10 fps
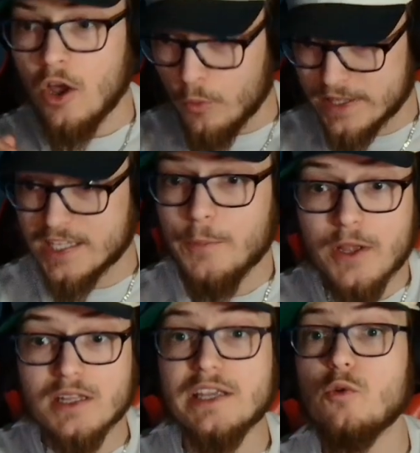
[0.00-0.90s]
We
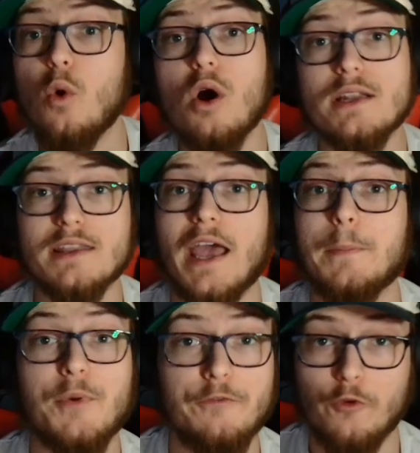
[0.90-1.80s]
typically want
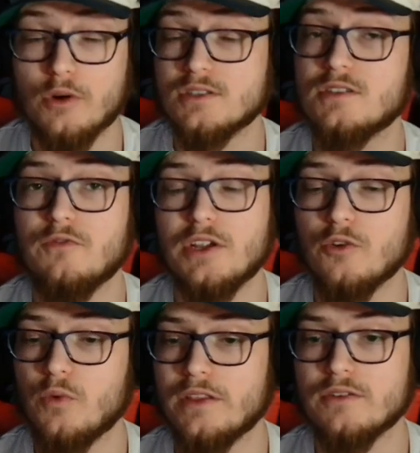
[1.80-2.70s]
that before
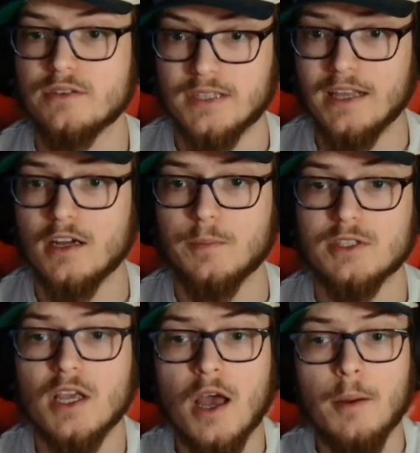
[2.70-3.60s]
severe weather setups,